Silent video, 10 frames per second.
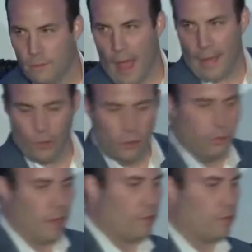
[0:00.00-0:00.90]

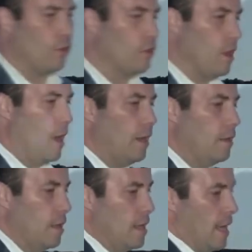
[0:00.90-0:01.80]
Bible, the air charter guide,
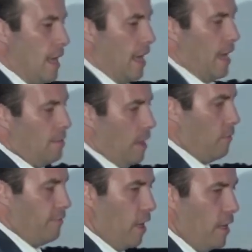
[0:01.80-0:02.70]
and they
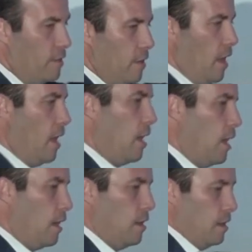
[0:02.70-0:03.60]
would find an